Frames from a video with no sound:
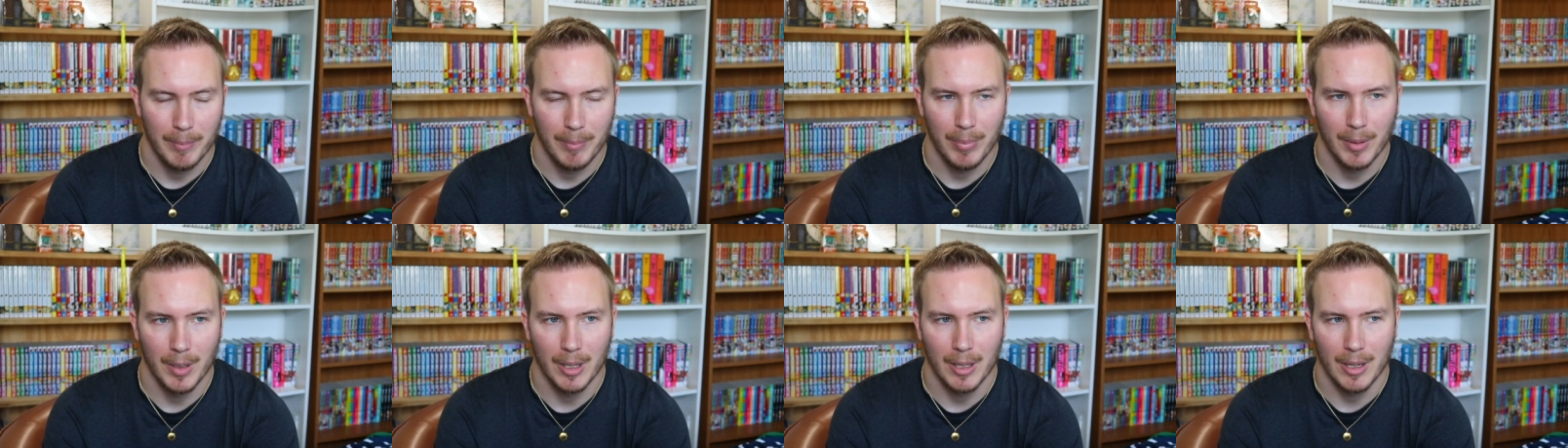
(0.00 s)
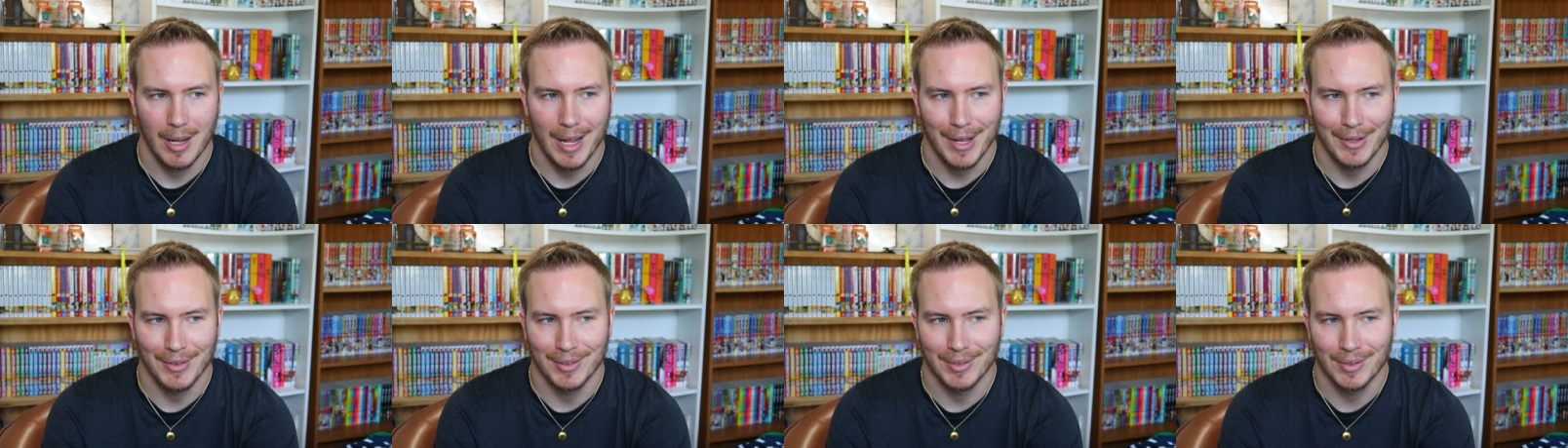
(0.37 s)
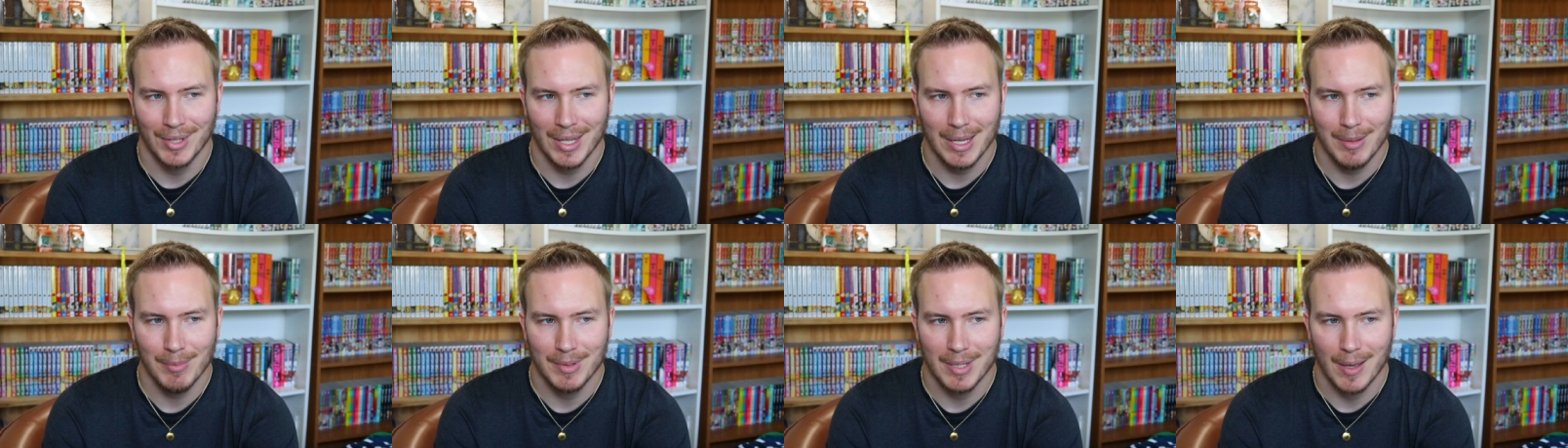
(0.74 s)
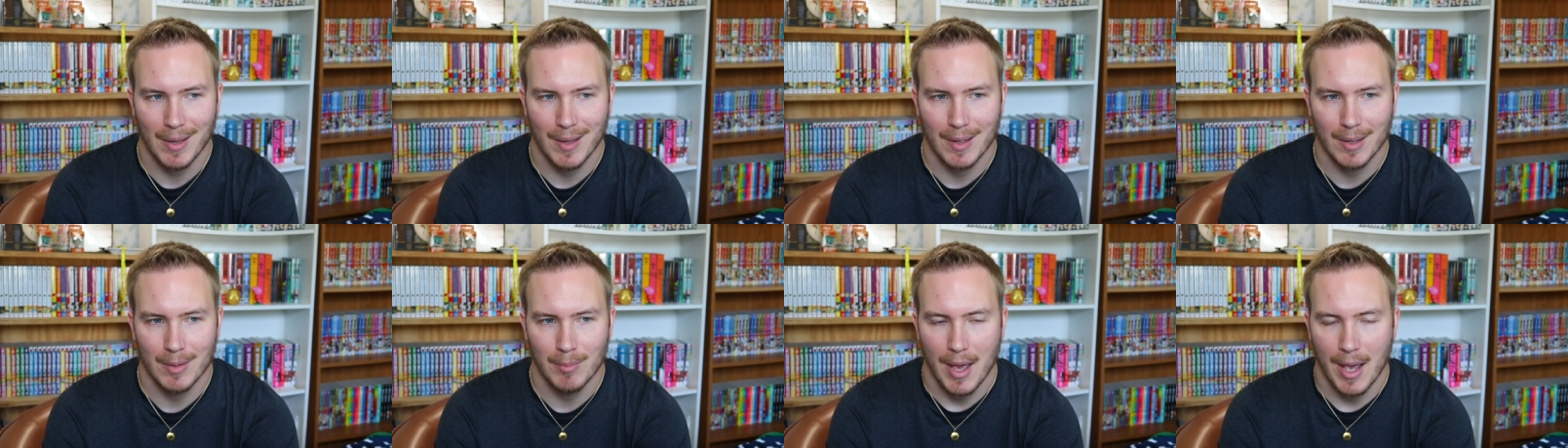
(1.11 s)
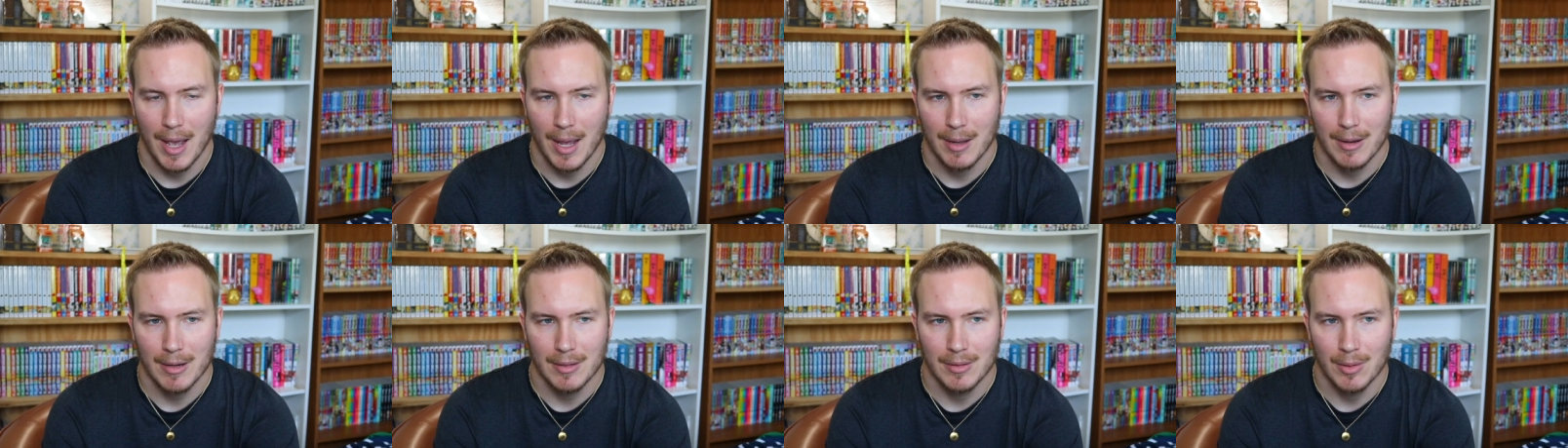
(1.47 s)
But at the same time,
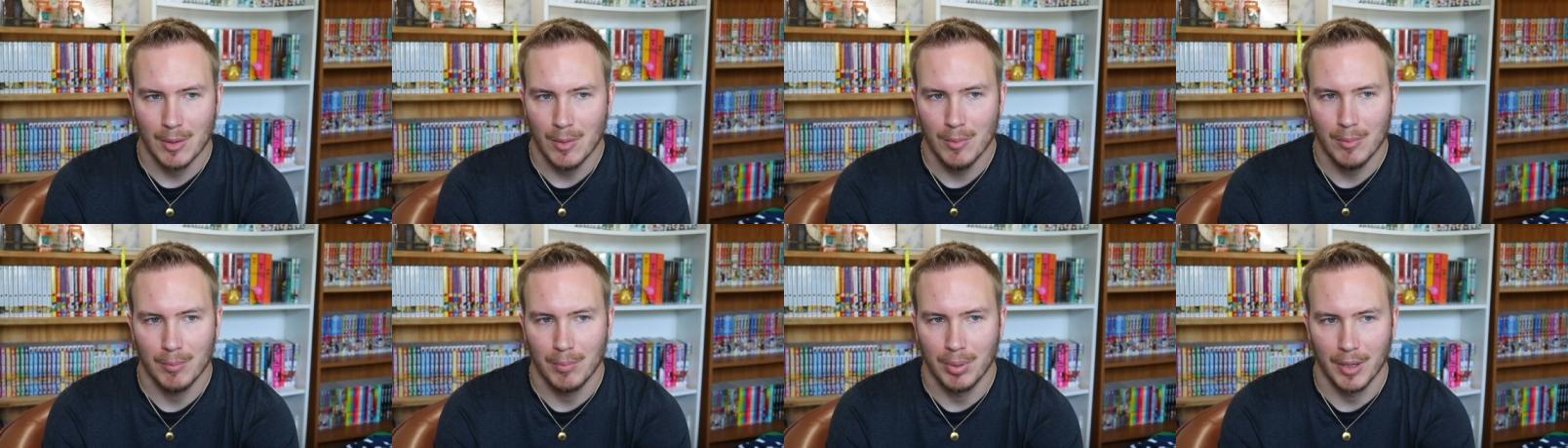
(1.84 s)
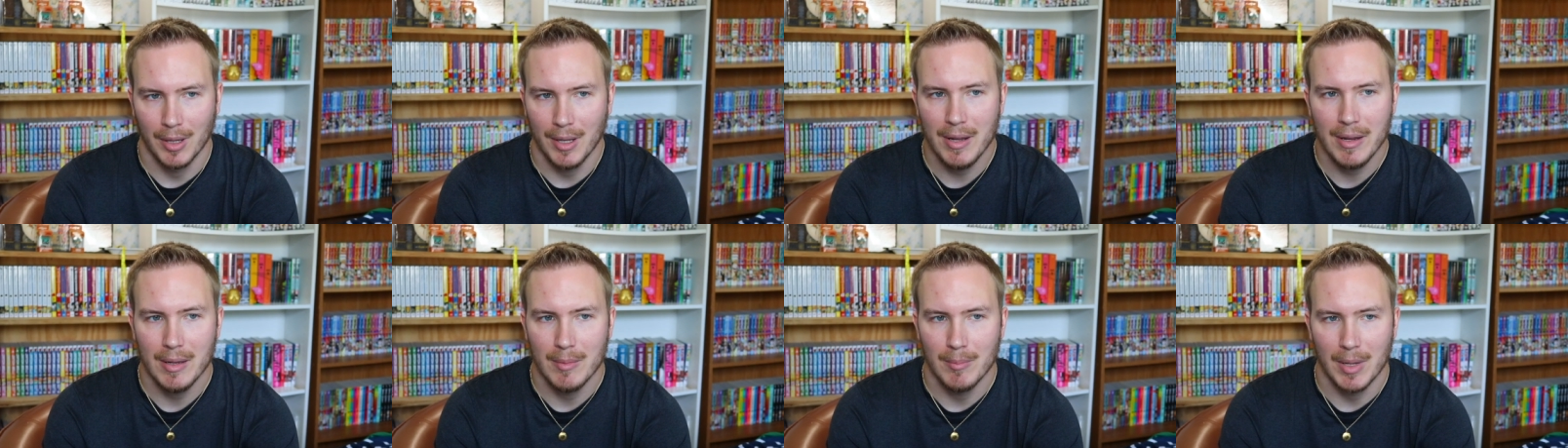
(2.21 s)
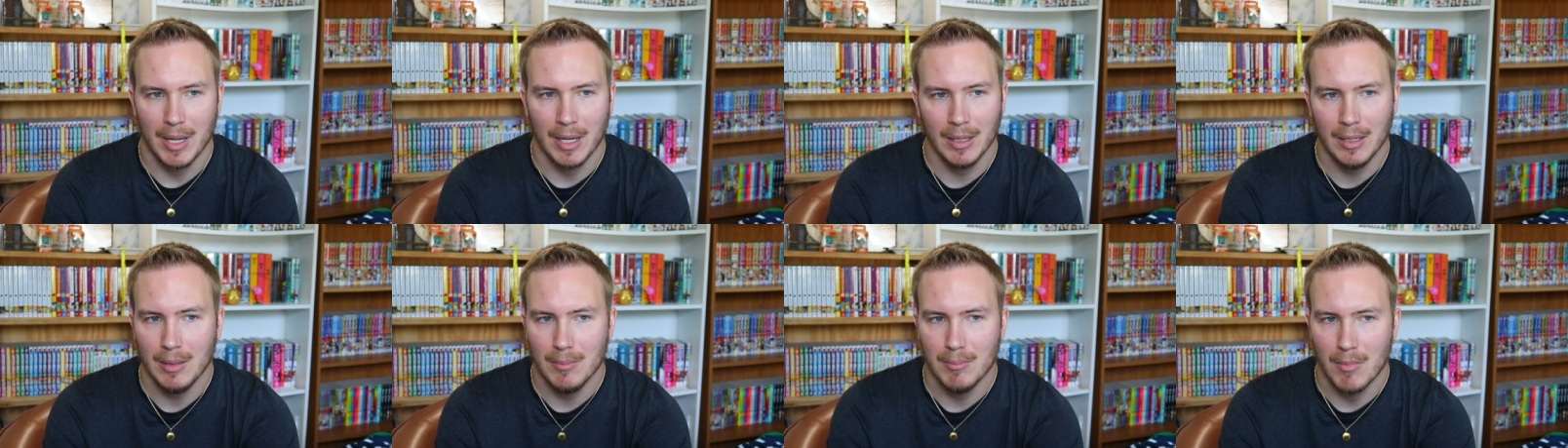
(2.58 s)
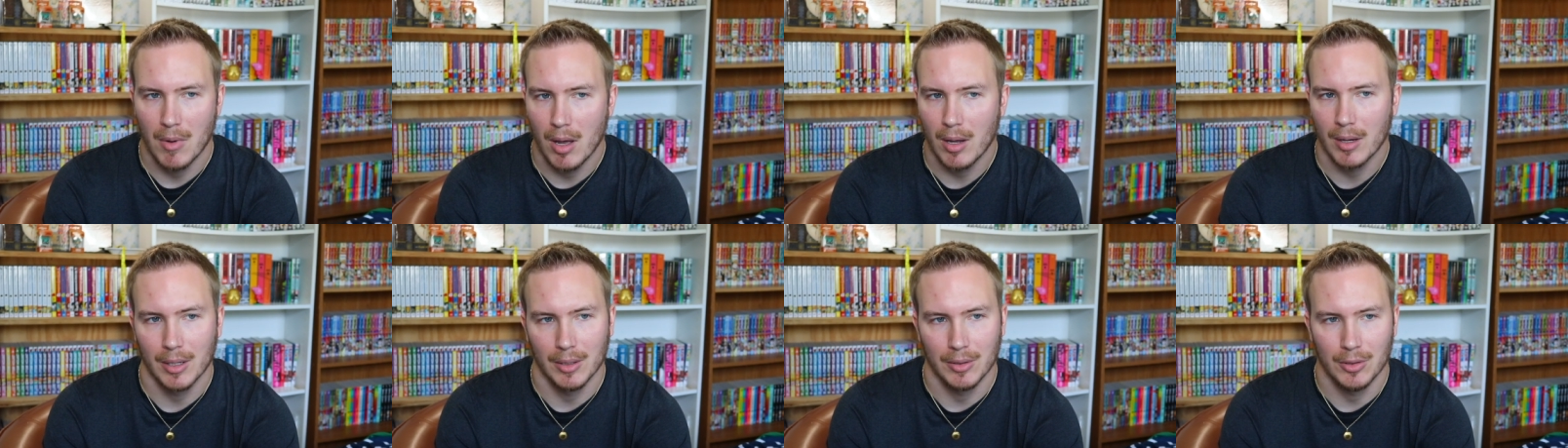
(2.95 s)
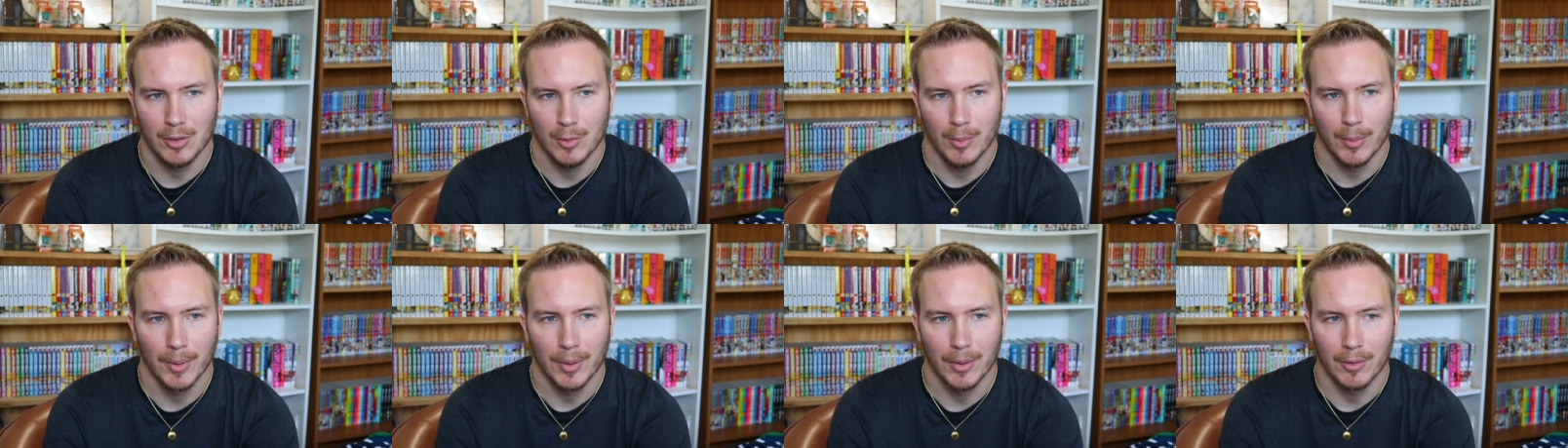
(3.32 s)
I don't blame any manga
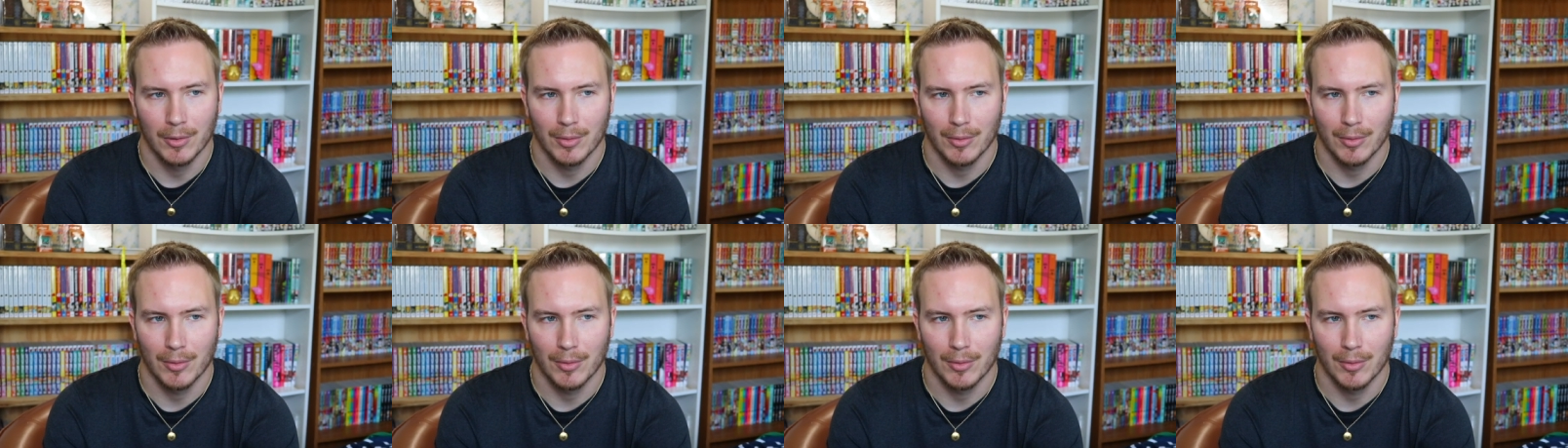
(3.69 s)
tubers